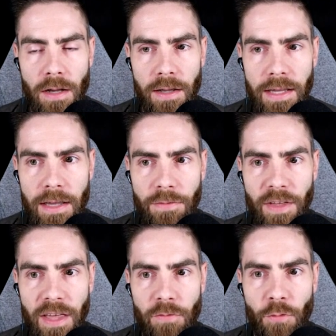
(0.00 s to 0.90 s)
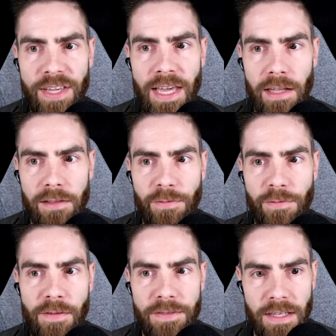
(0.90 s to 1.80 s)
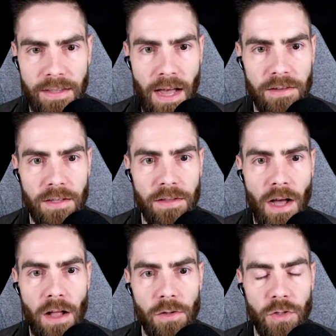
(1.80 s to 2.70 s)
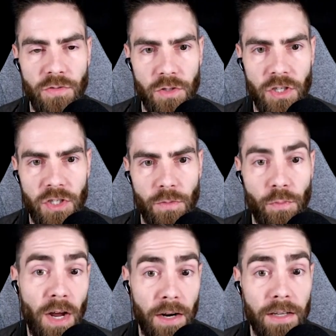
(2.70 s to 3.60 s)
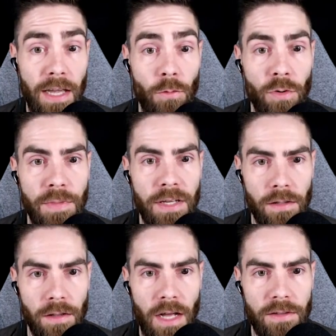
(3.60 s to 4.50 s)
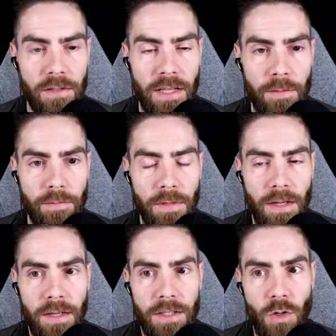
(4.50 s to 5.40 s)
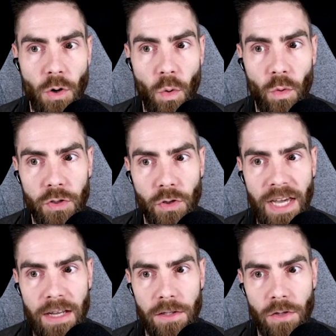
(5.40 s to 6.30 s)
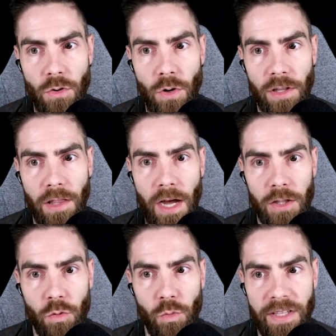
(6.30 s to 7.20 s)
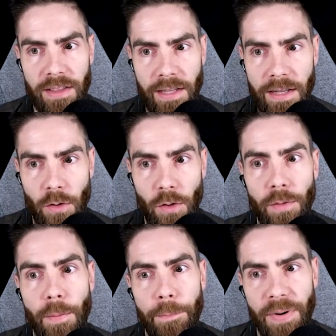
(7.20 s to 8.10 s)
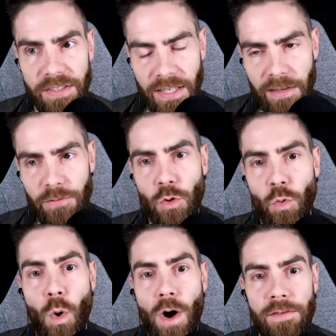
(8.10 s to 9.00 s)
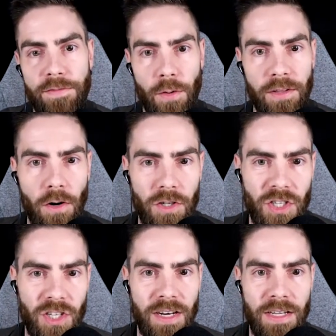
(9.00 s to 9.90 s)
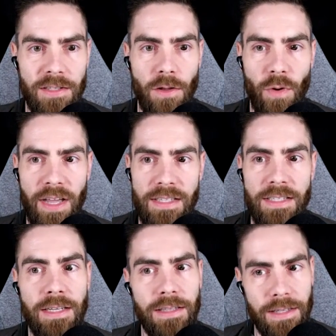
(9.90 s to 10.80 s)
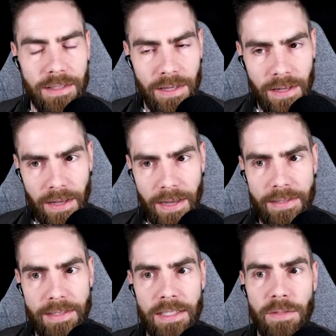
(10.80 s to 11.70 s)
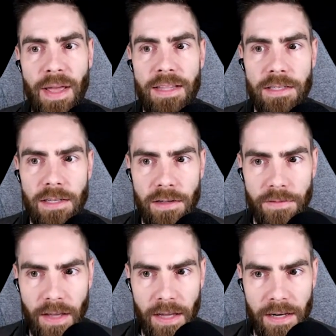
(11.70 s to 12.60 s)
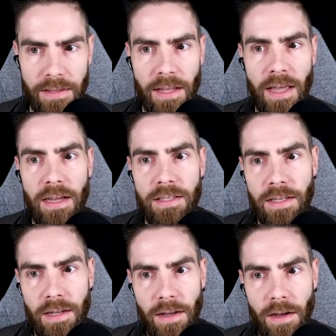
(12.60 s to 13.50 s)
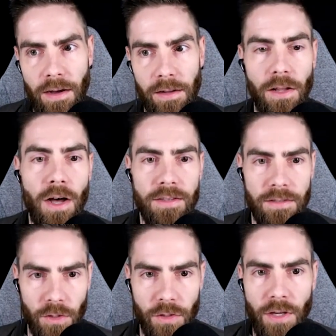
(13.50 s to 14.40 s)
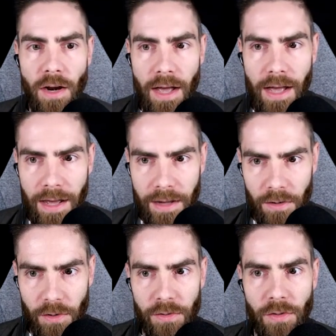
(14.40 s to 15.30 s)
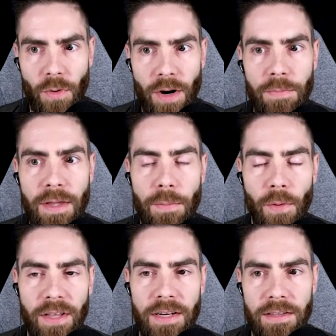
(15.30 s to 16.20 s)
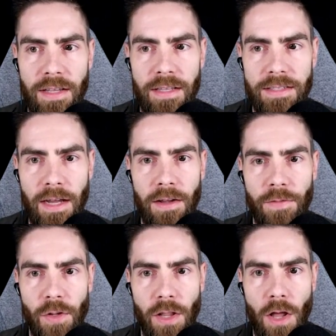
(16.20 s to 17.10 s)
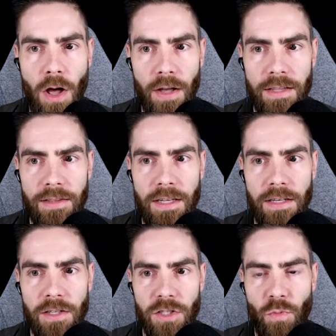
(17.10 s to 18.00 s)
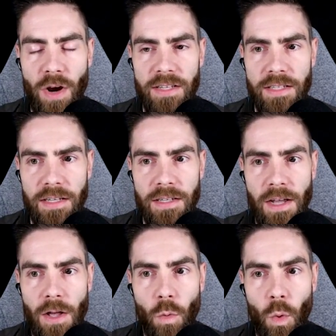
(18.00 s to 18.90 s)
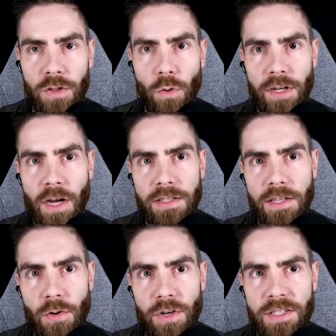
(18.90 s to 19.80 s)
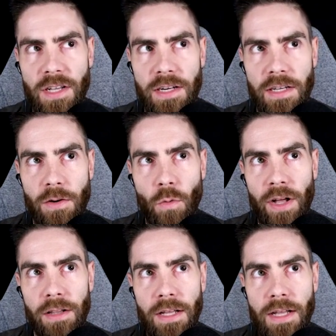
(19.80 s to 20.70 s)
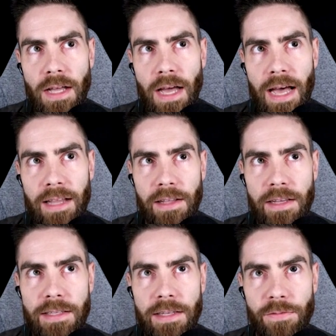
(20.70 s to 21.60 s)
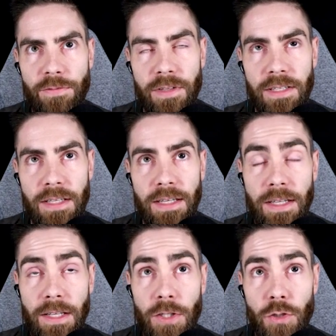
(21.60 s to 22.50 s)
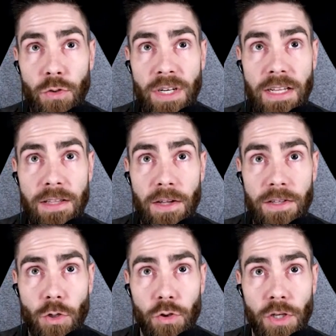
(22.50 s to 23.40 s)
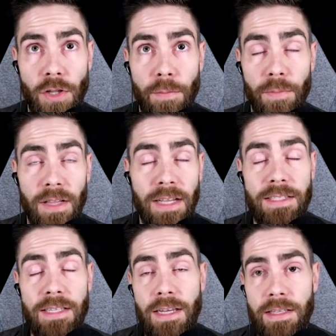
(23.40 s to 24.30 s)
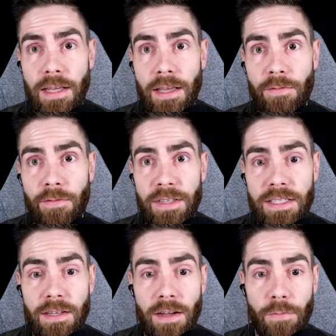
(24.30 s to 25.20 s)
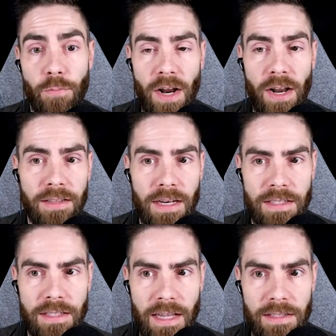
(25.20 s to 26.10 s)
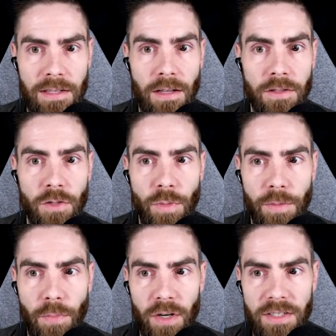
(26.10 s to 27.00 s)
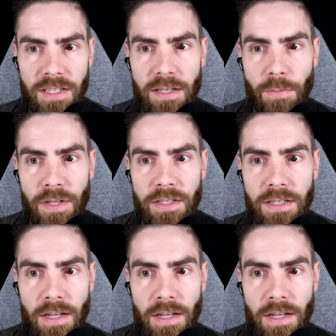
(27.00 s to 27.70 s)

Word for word: if if we get $50000 for such a product it would mean a lot to them so you can do a lot with little, but if you want very large studies, the way I see it is it's expensive and it takes a lot. You gotta hire the right people, and it, it's kind of a long and tedious process. What do I consider a study? Well, at least if eh, you do need a certain, um, let's say, if it's a product that is tested on human participants.